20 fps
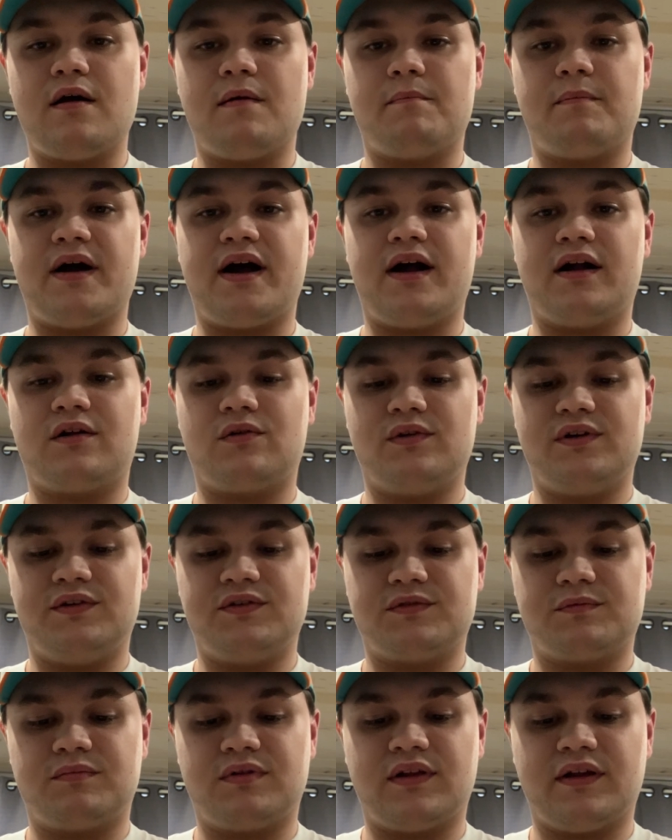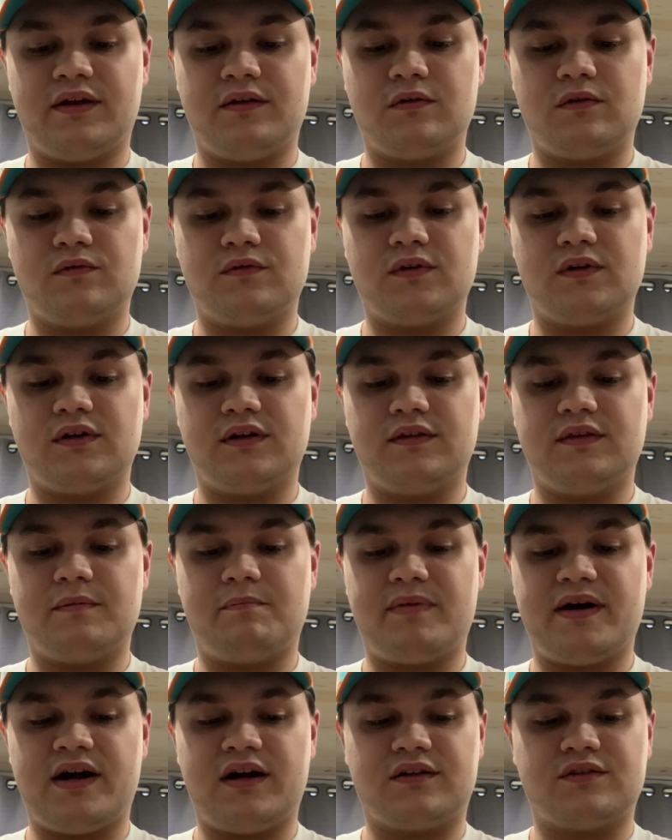back when he was playing over in the
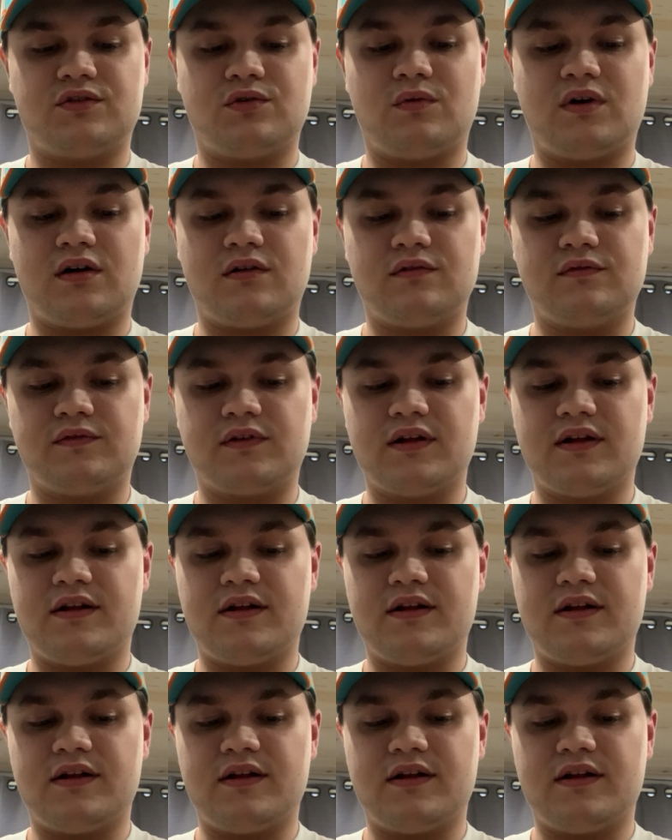Pac-12,